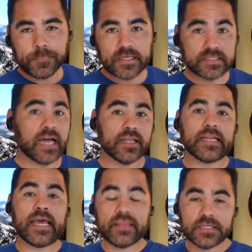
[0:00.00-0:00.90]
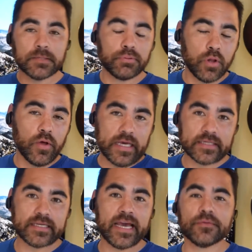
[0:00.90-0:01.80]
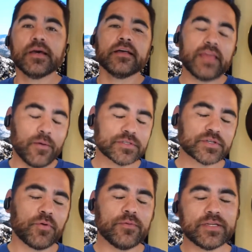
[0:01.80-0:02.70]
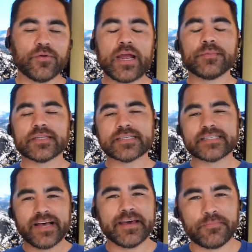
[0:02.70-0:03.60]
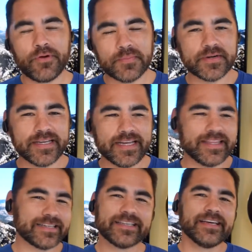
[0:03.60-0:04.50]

sell it and then deploy it and that was great when you were able to sell that property and then